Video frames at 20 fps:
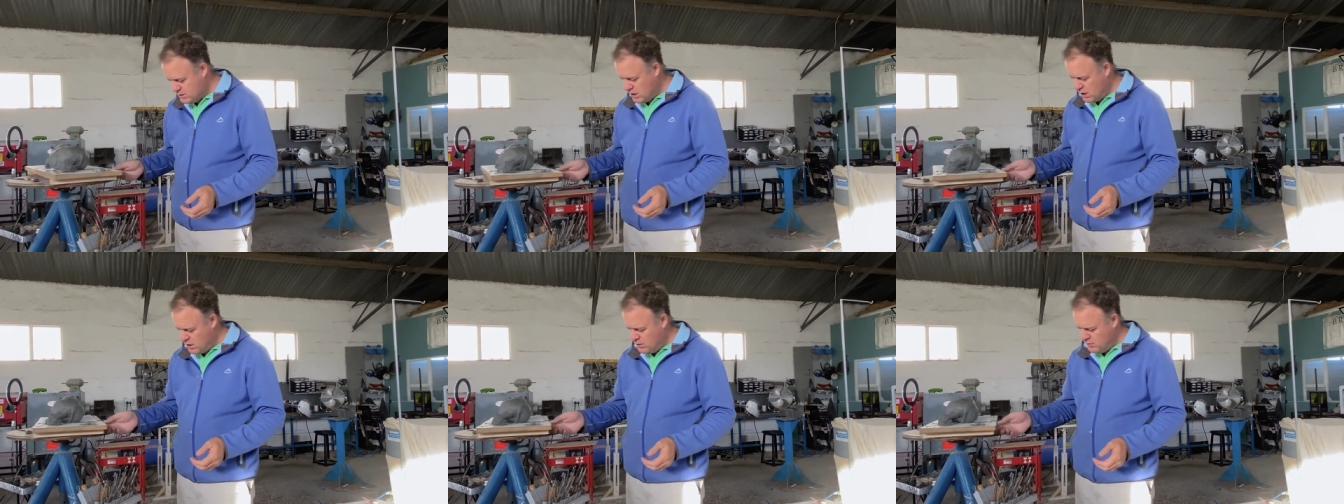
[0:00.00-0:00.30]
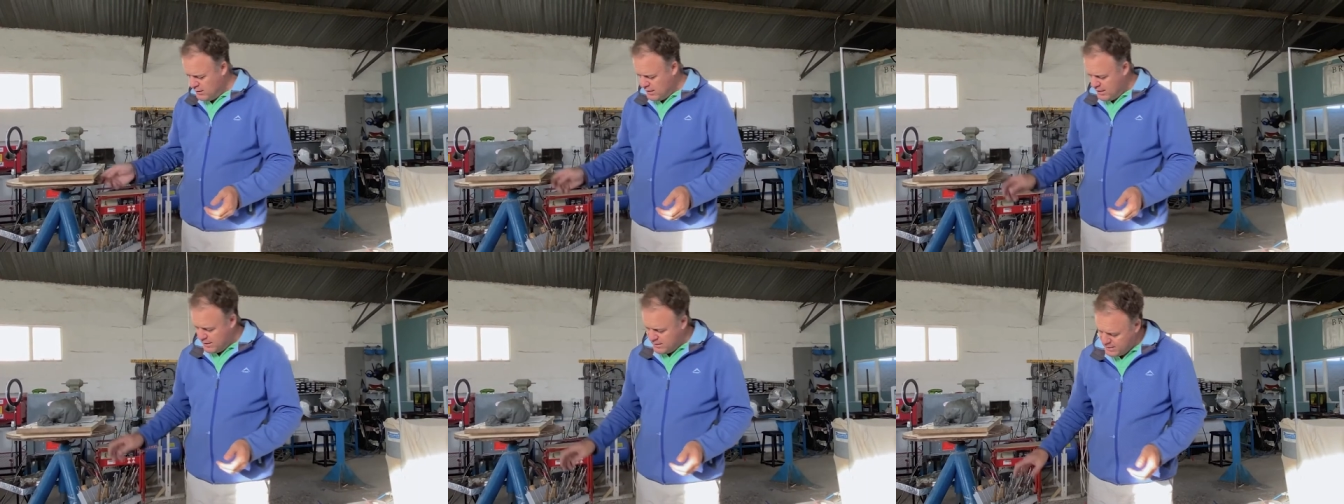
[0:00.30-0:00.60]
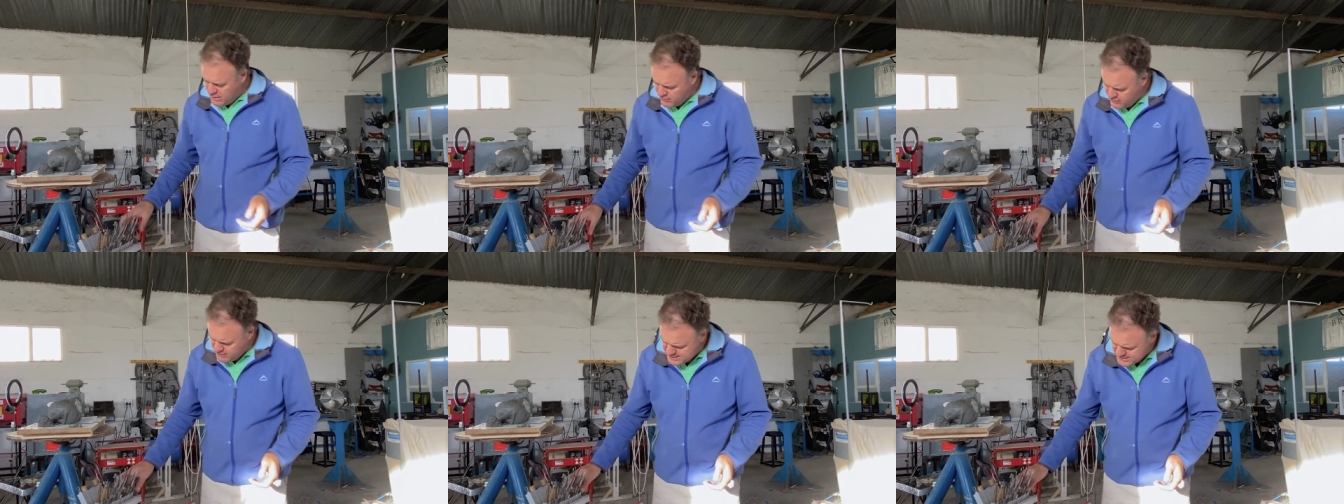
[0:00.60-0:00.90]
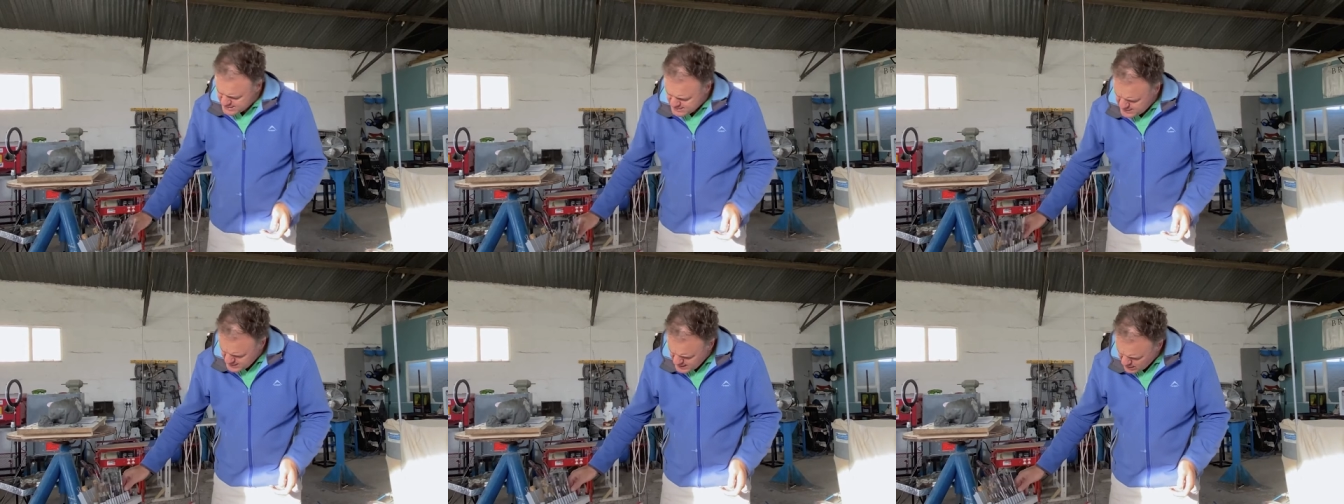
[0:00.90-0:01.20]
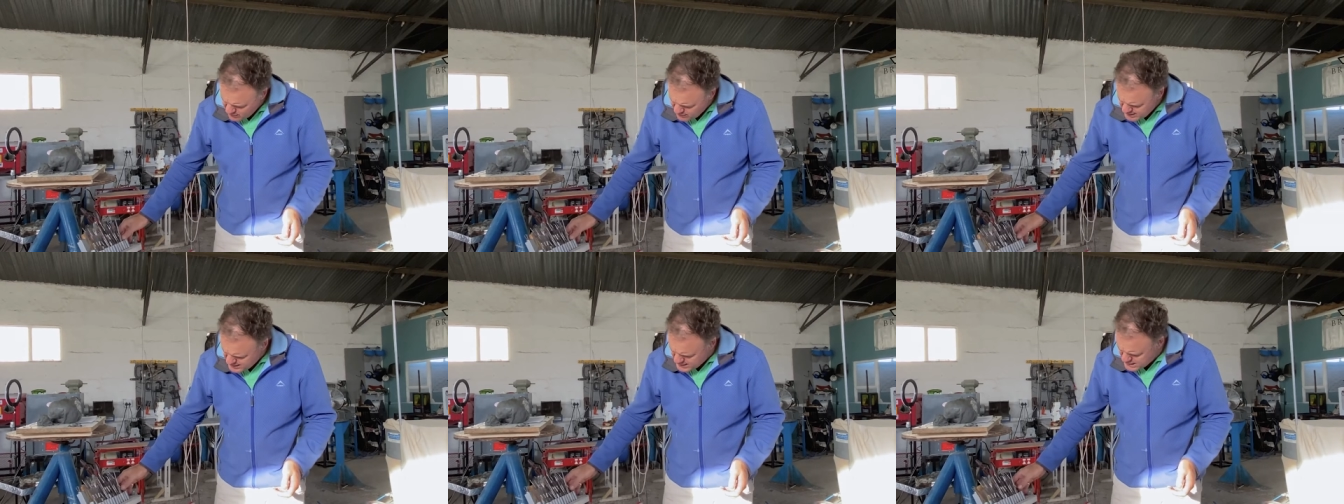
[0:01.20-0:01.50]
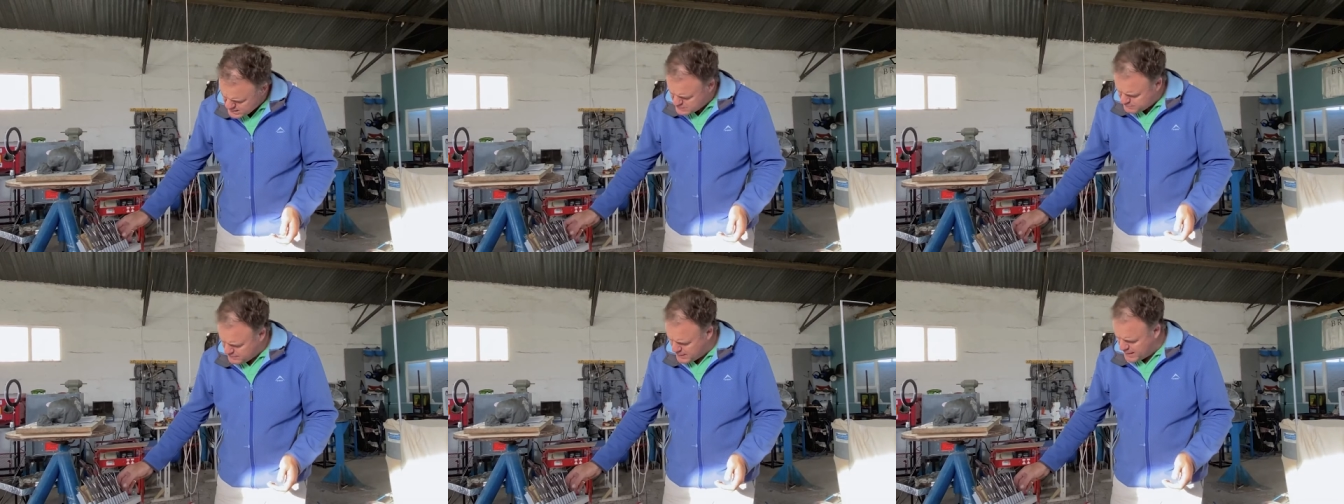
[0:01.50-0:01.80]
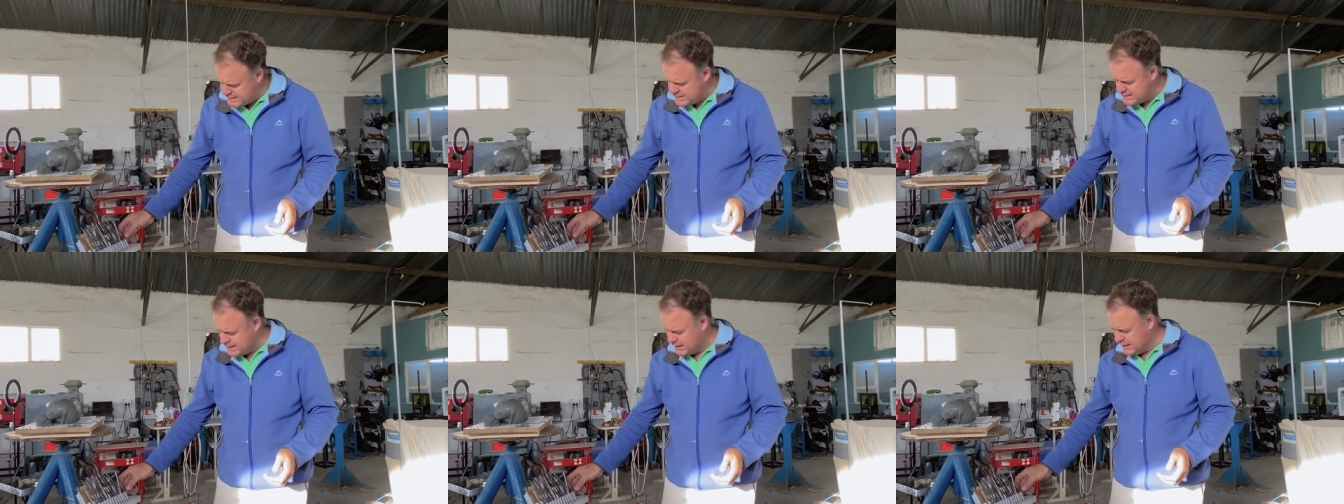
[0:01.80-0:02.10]
So there, there it is
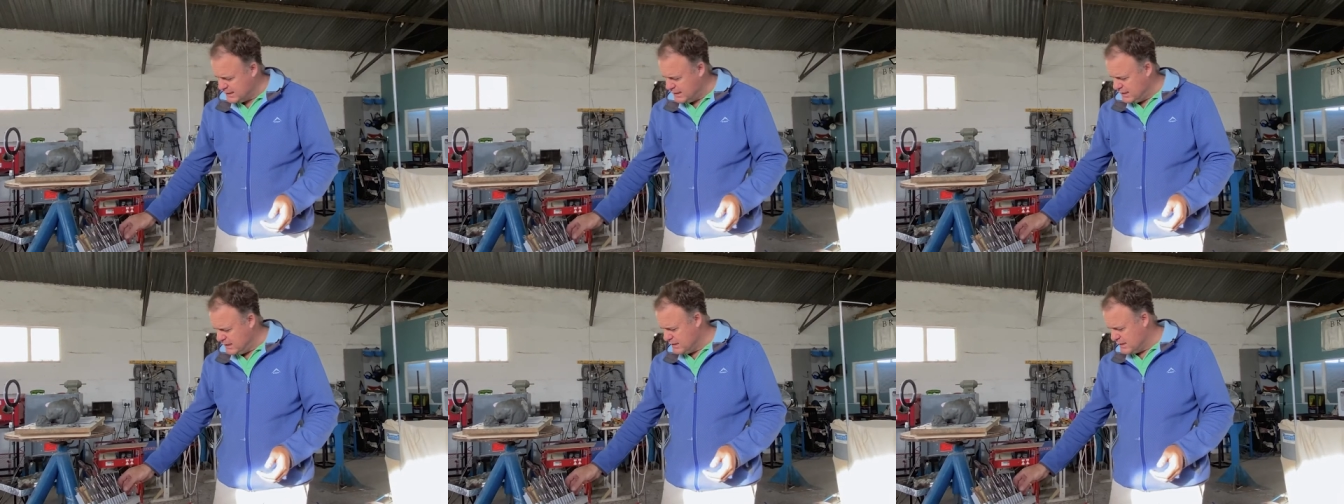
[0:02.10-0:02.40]
basically.